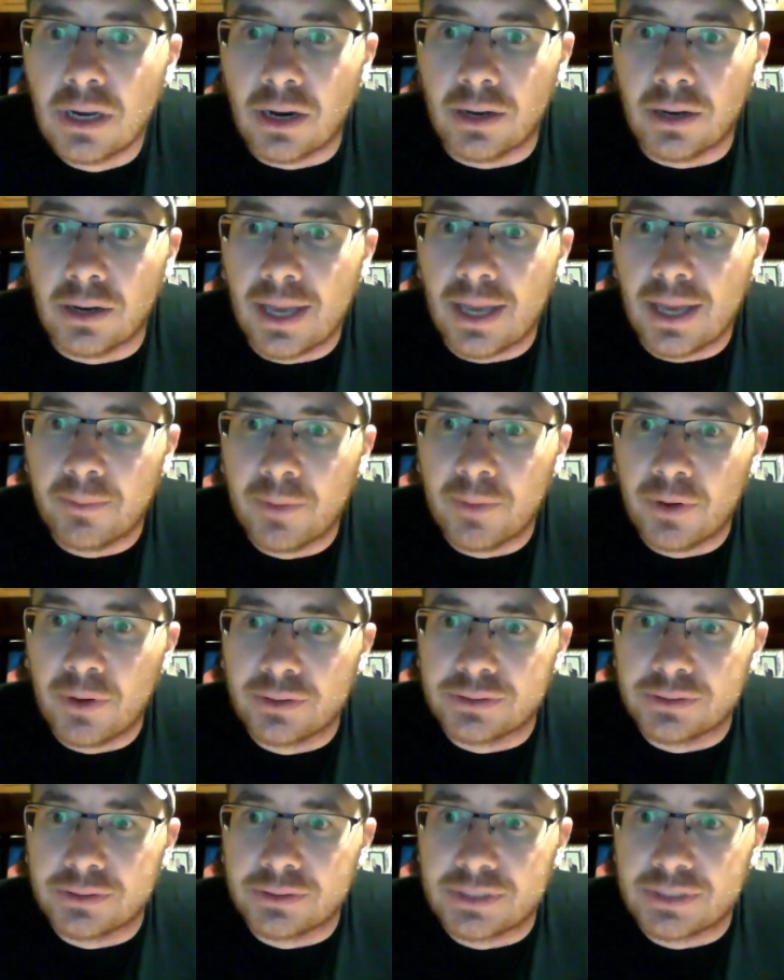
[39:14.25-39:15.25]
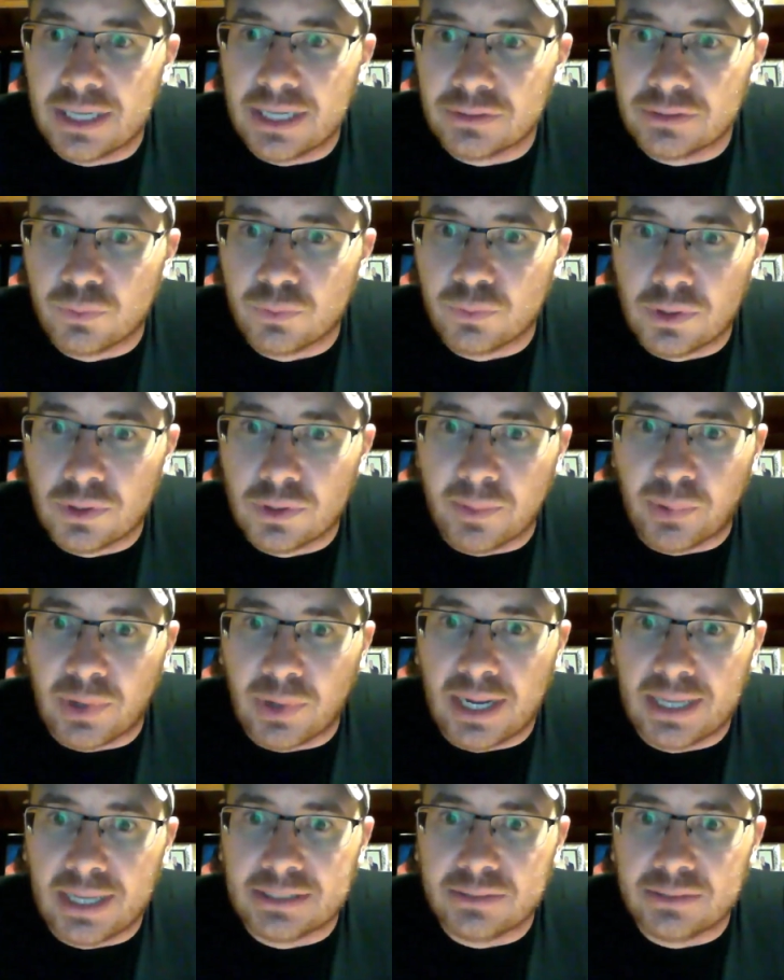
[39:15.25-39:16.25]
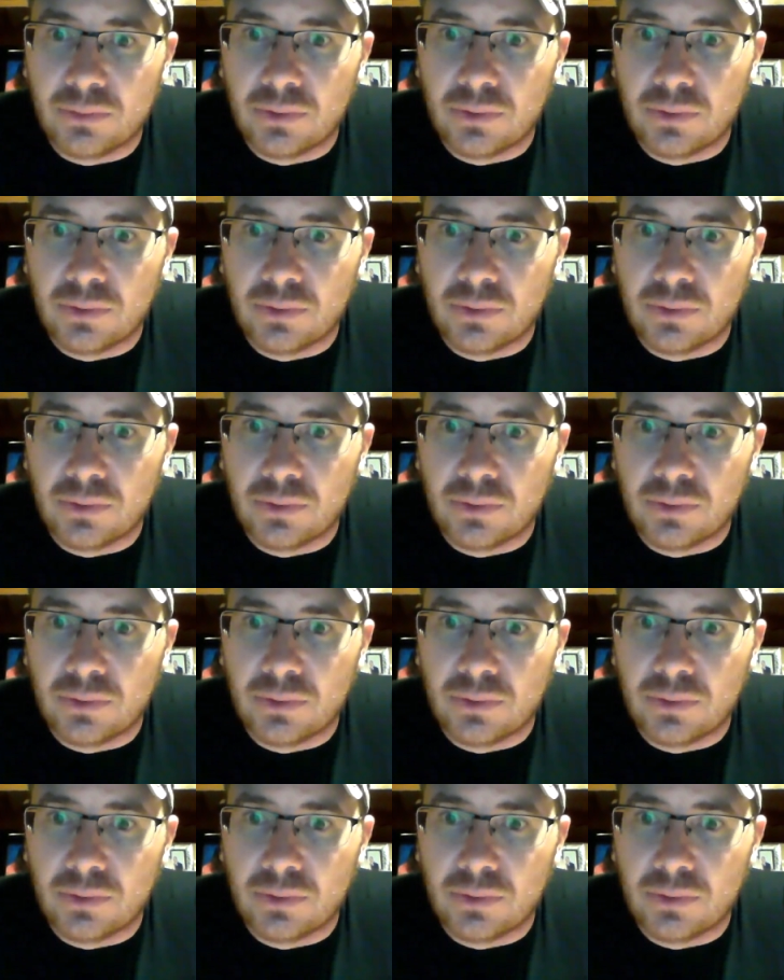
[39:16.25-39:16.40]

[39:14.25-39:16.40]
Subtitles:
Are Yamamoto Senkos worth the price,